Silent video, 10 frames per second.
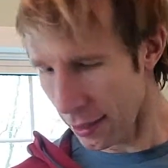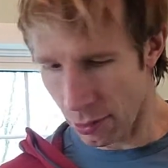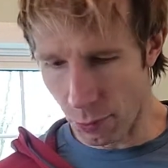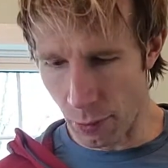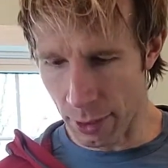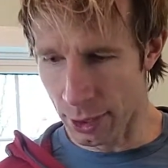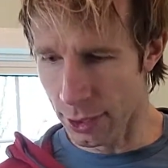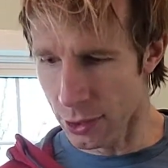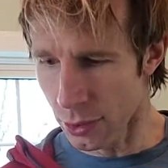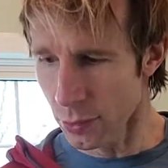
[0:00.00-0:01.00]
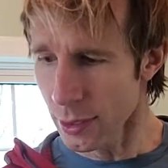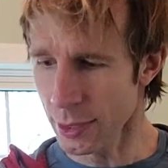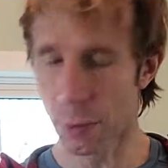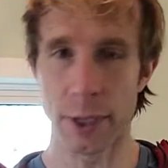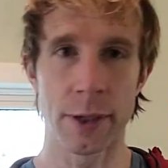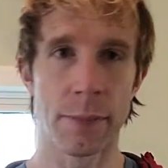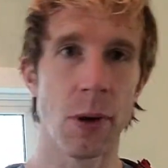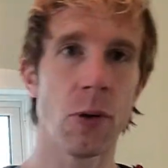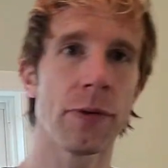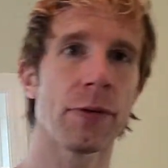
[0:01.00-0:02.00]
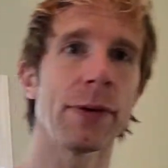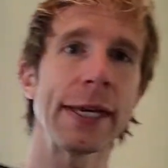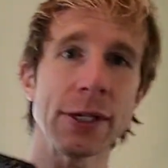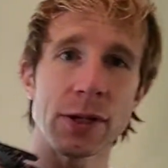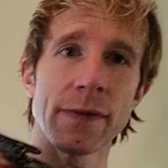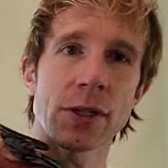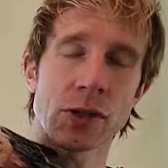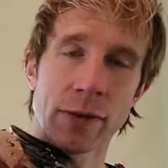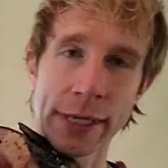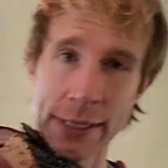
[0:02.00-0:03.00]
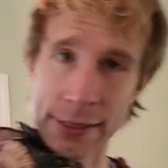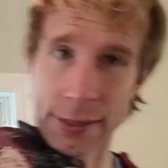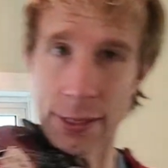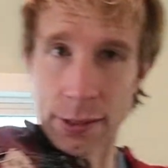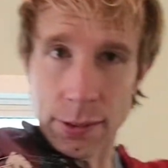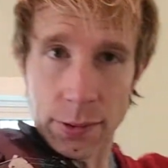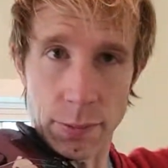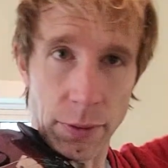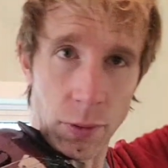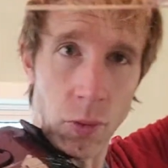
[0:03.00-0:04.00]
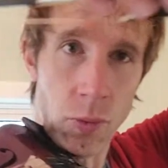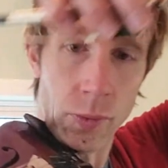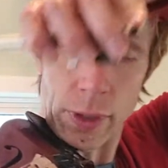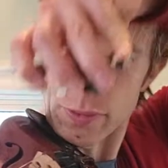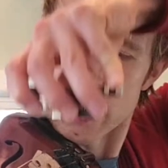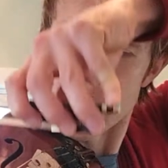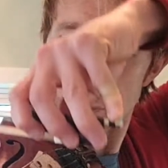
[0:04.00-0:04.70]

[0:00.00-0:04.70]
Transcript: what we're going to do is we're going to bow through each of the strings with a whole note. So